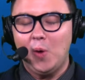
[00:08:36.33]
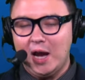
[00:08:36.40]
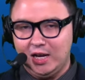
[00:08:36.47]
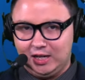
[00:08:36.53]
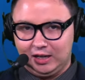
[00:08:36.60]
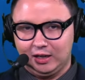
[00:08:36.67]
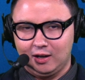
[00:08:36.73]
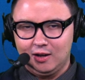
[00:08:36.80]

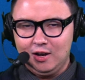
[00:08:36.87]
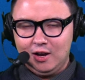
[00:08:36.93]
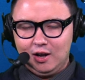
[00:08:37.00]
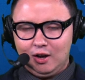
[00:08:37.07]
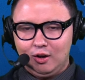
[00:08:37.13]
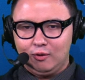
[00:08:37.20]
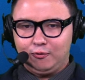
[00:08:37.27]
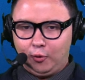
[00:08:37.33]
waiting
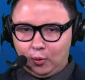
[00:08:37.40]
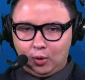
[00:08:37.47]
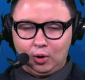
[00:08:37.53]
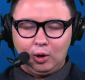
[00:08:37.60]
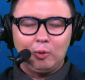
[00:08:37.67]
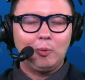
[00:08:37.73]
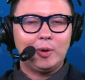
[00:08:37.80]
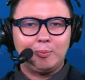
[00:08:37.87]

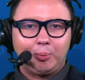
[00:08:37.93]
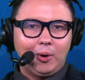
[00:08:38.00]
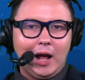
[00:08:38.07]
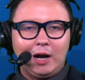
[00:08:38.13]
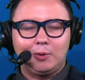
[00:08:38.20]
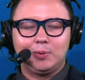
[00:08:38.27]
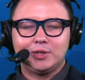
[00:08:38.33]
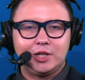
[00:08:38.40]
for when
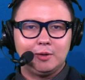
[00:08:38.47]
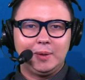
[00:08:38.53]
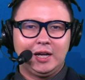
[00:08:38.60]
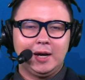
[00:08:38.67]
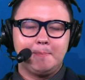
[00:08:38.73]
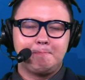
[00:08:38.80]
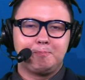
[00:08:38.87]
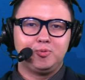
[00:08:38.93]
Brock was going to
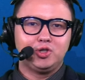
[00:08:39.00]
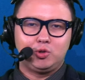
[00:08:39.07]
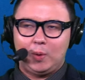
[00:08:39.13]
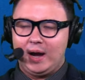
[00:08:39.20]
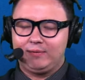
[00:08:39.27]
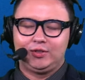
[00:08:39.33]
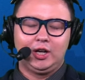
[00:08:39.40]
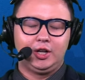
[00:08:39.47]
become
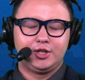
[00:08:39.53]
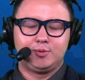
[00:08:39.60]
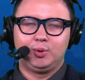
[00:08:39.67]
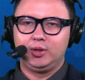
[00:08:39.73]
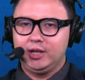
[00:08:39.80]
draft eligible.